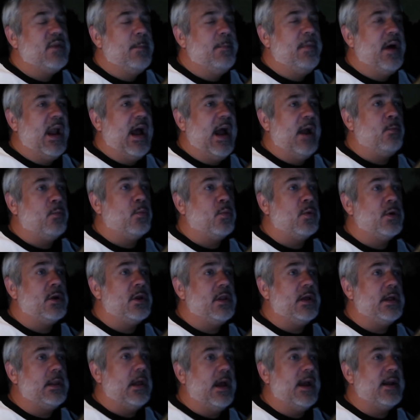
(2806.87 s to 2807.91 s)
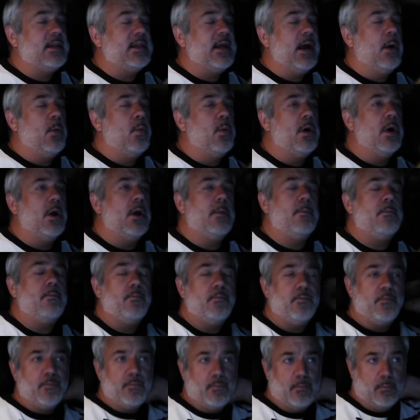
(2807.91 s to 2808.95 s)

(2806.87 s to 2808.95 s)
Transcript: But I really like that one.